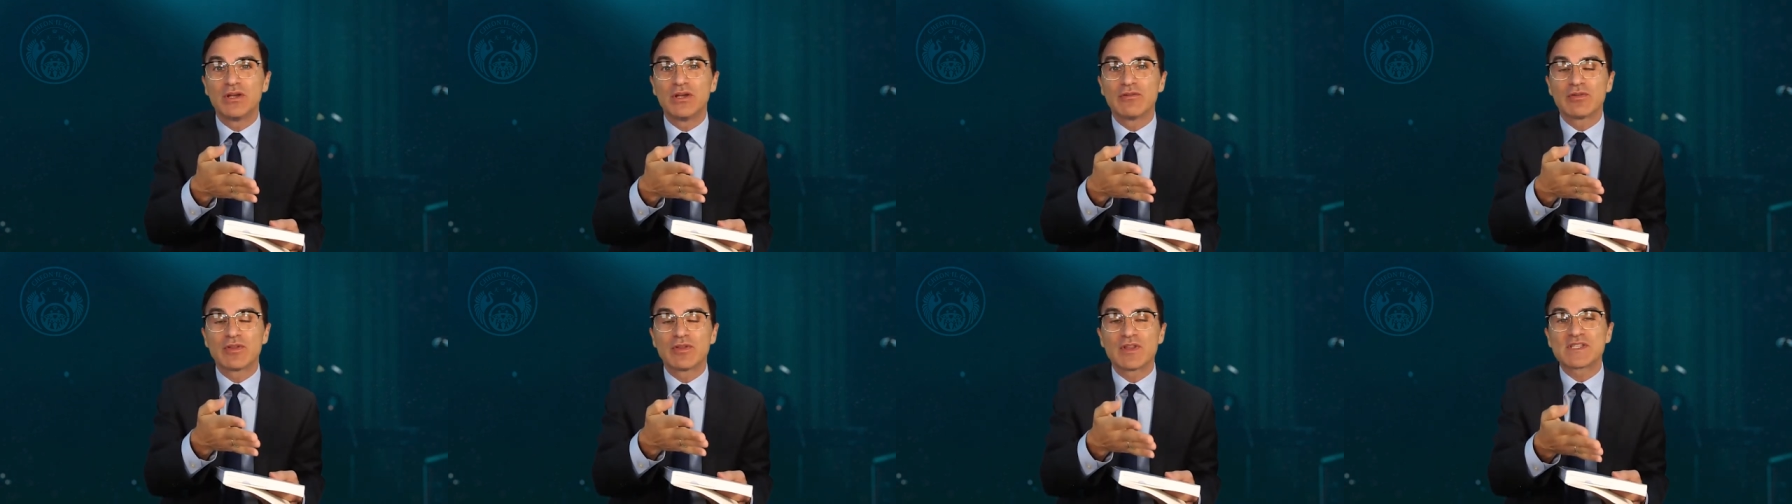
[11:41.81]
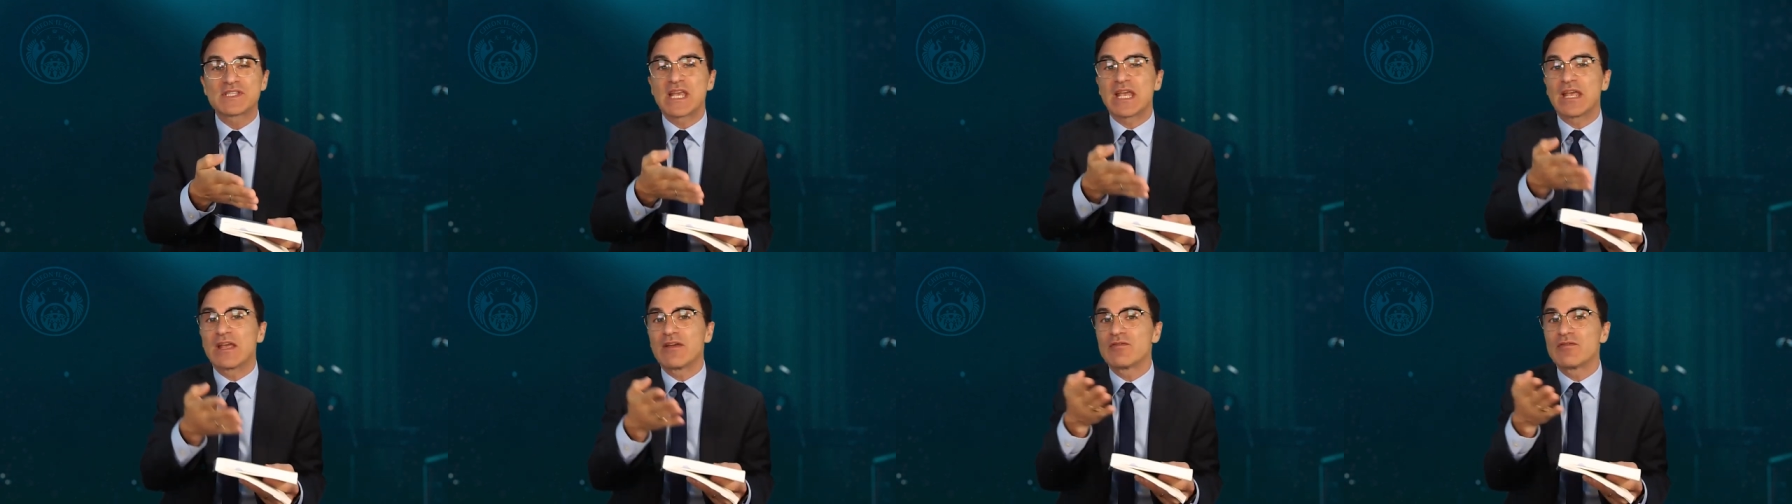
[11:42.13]
for the
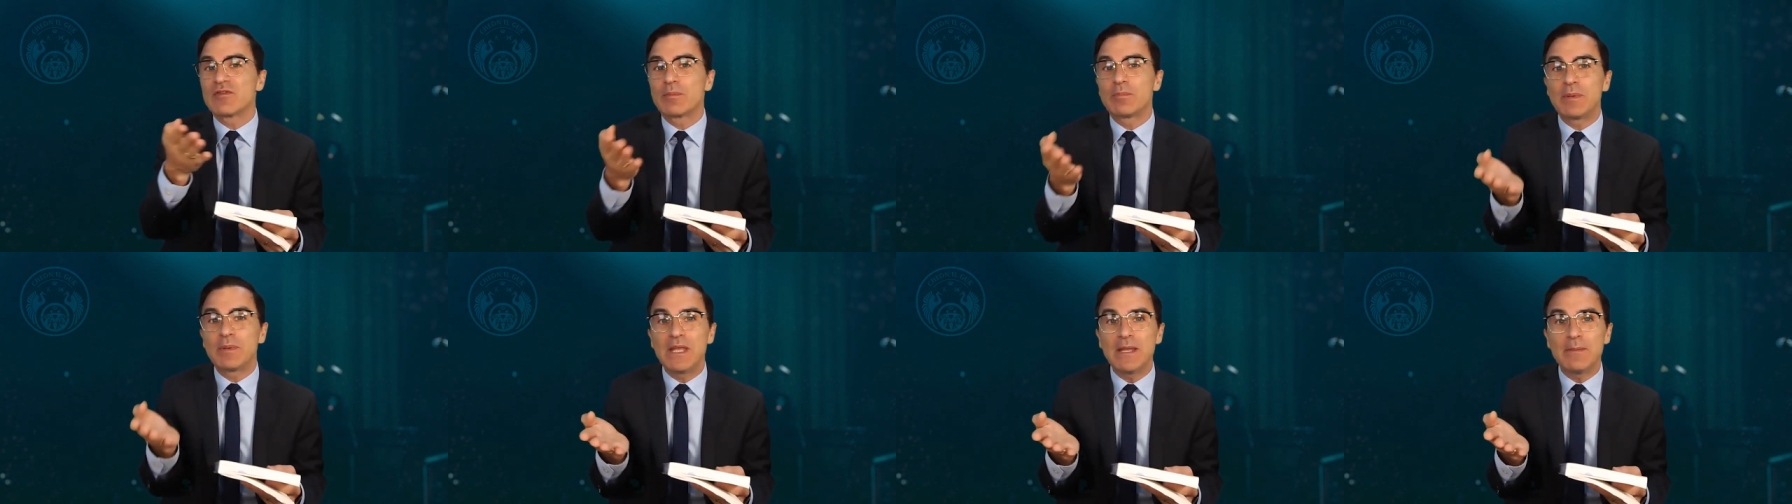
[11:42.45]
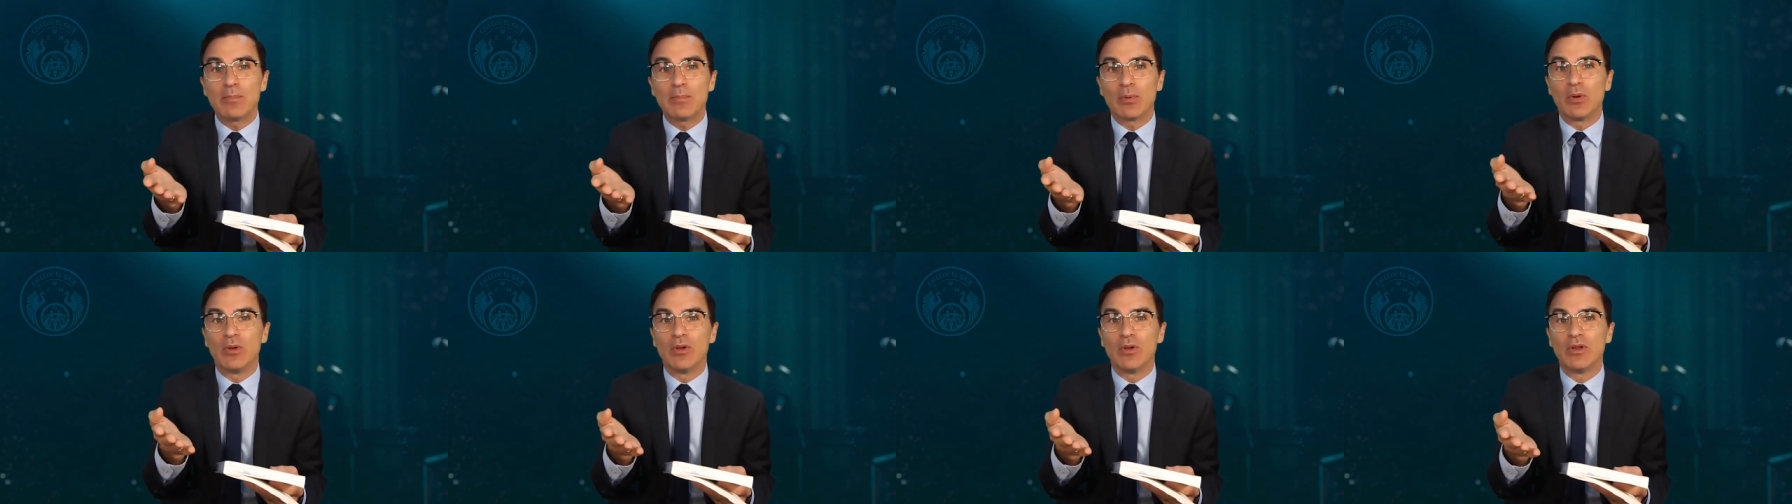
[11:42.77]
sake of the
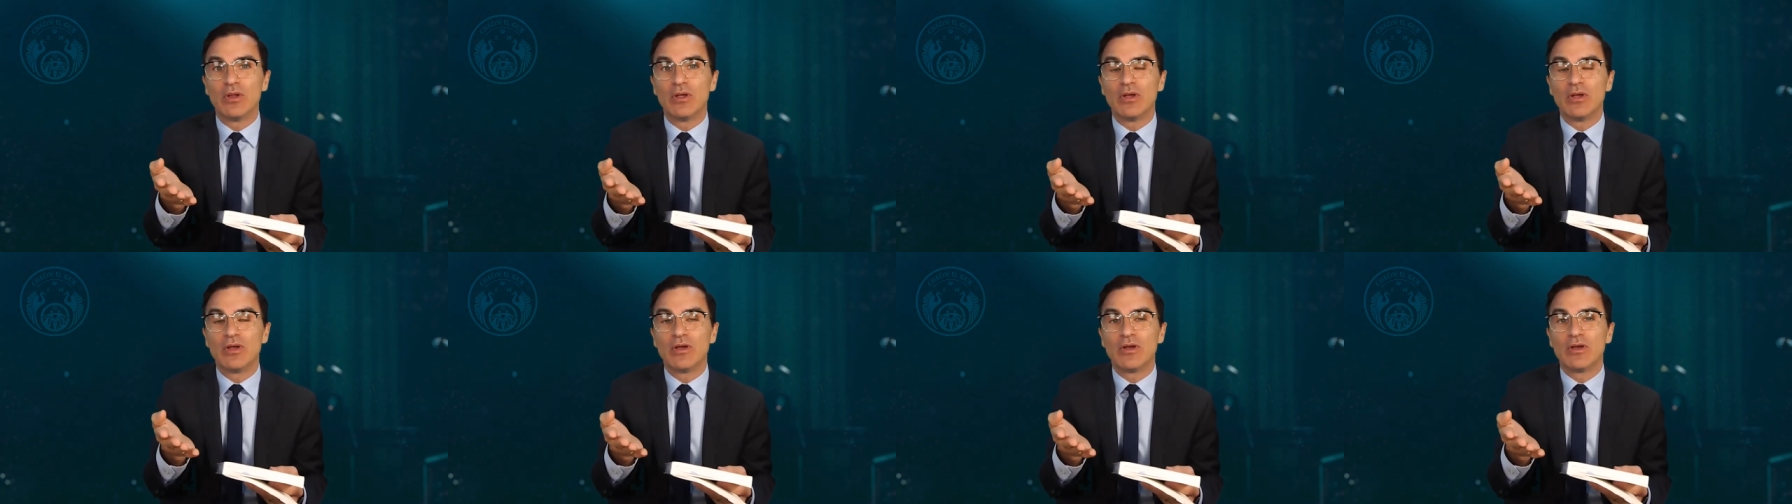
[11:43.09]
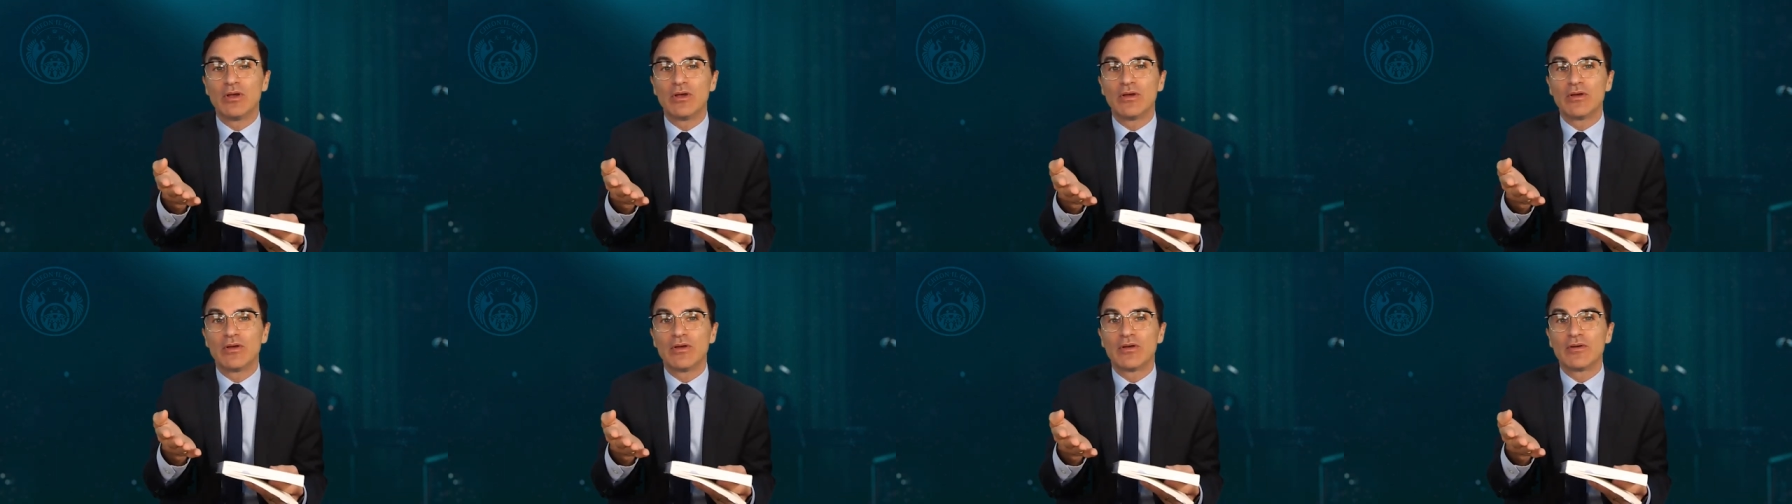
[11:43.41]
people,
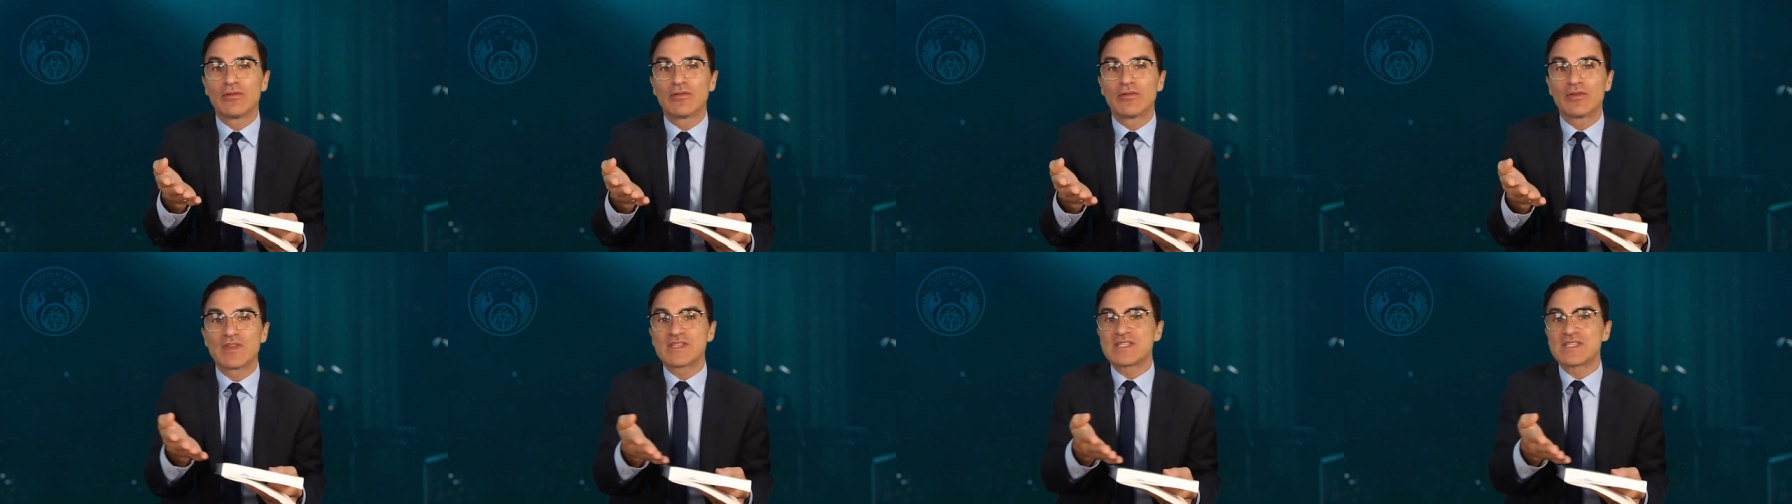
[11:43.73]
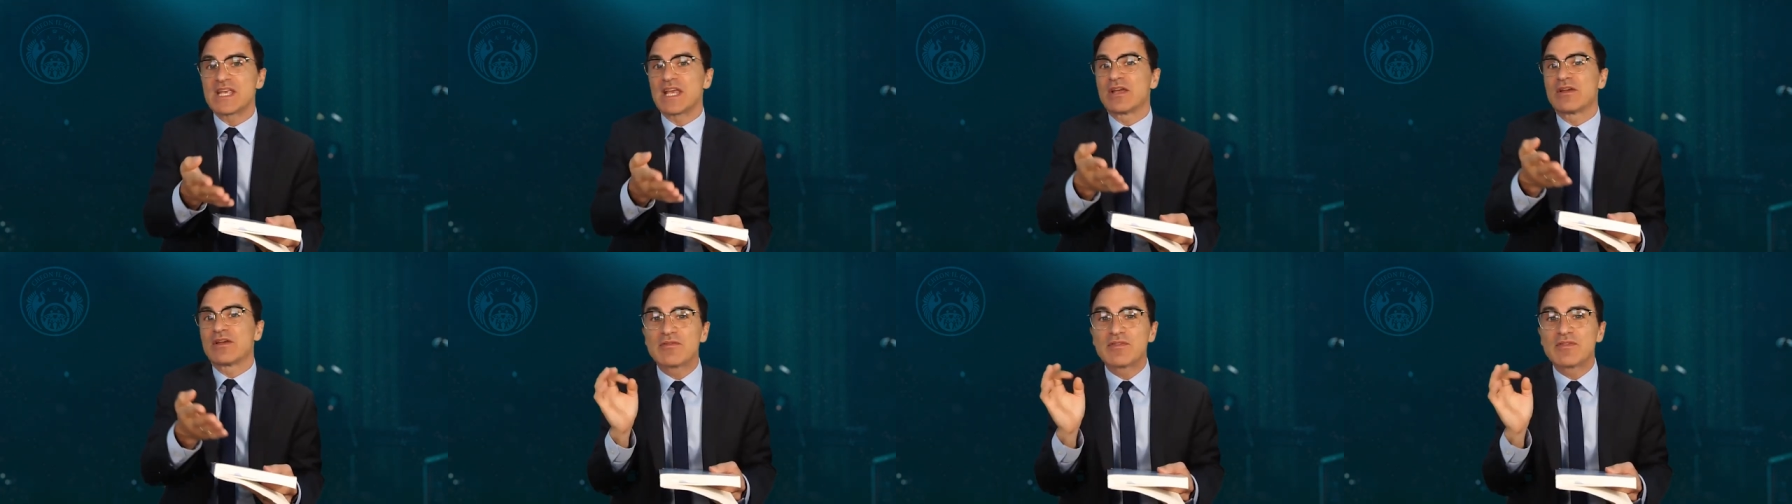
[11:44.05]
for the
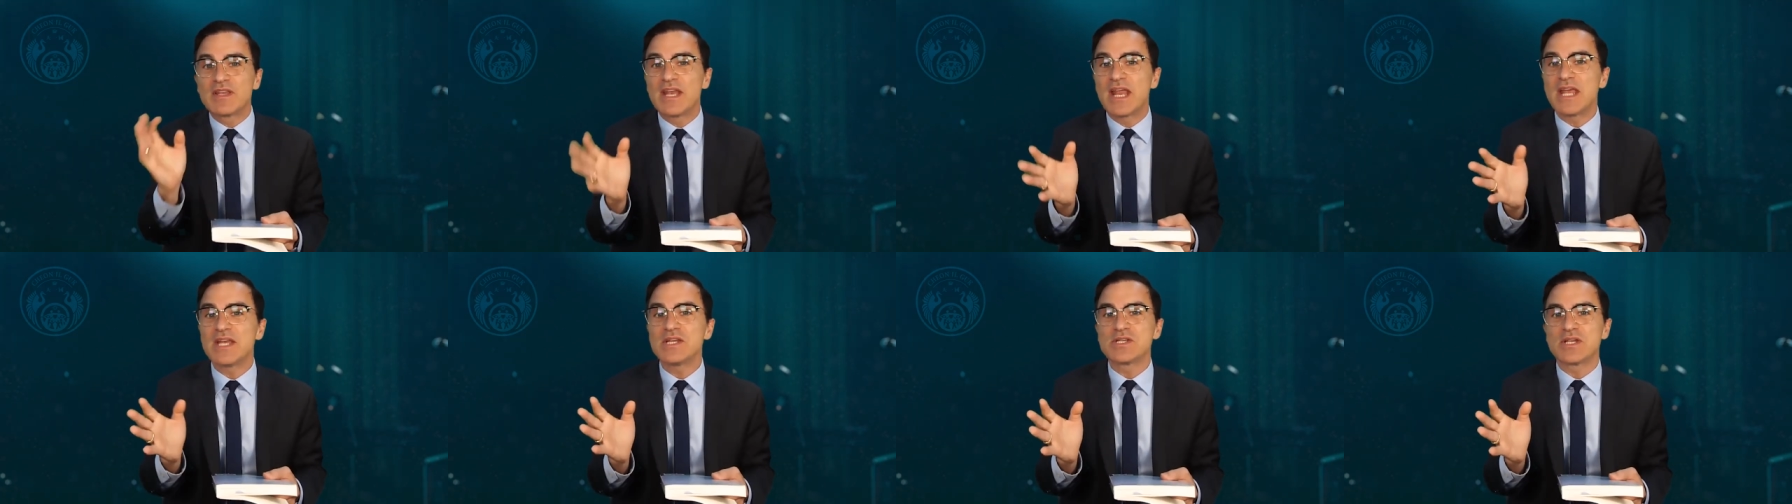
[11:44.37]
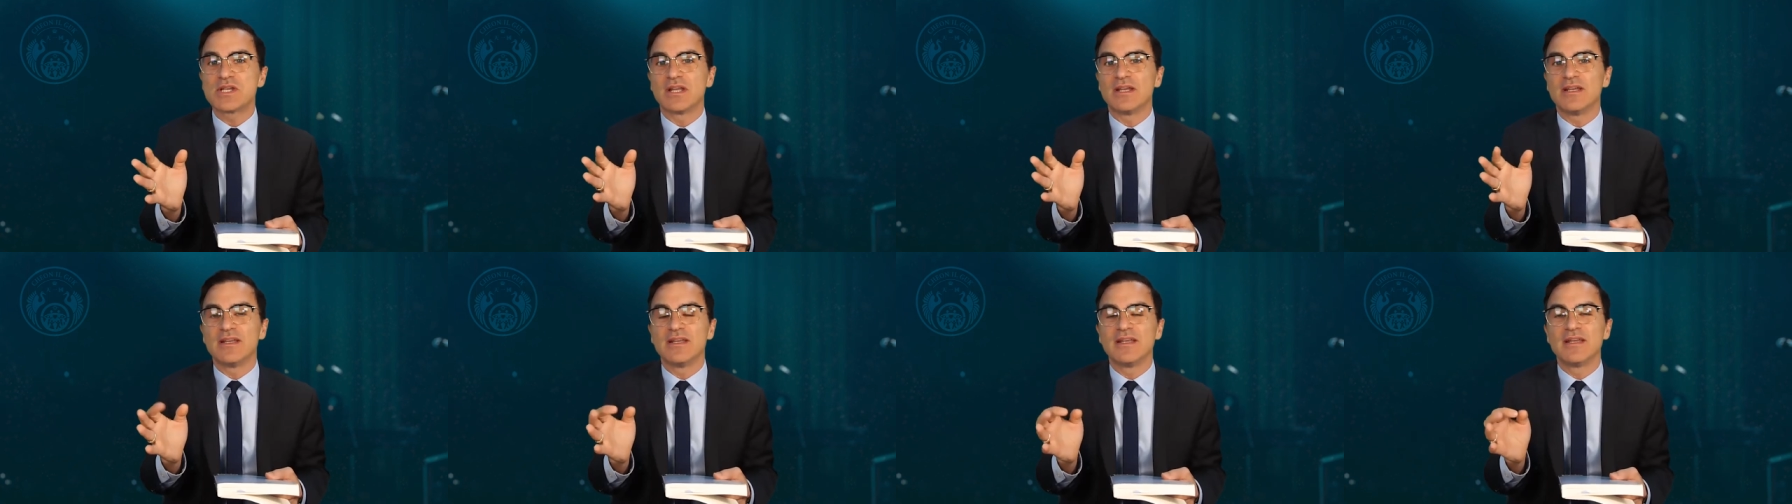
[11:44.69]
sake of the
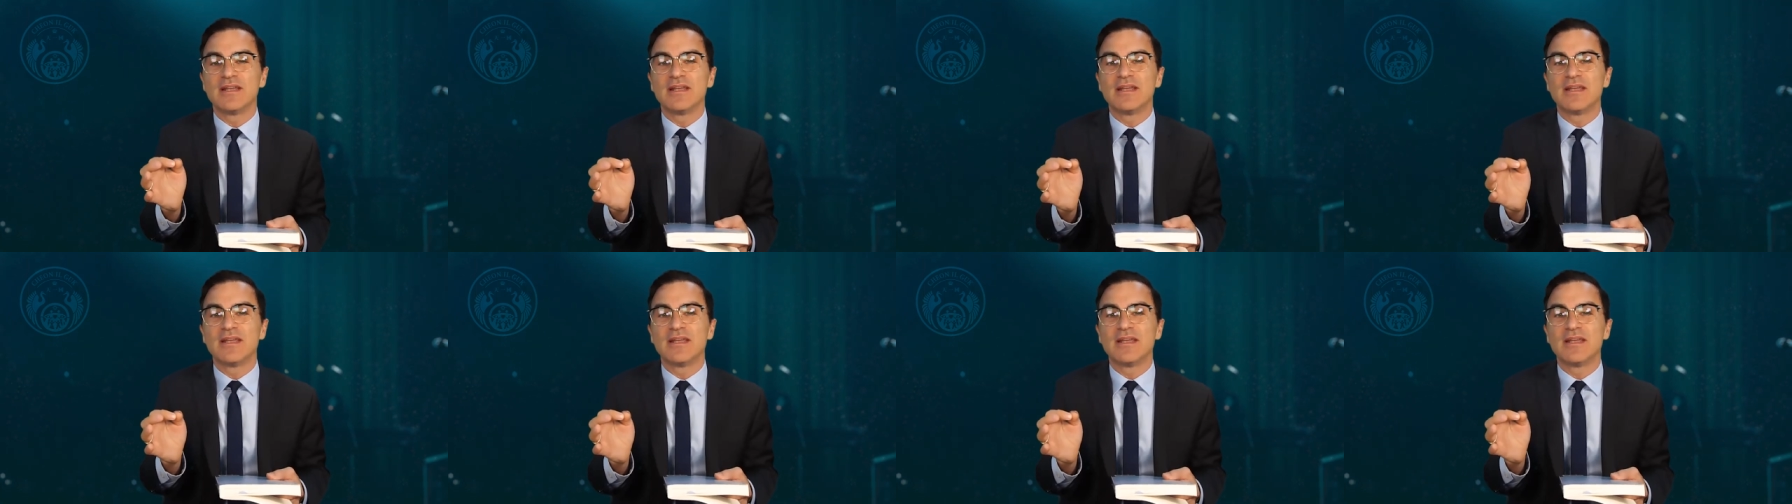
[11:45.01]
nation.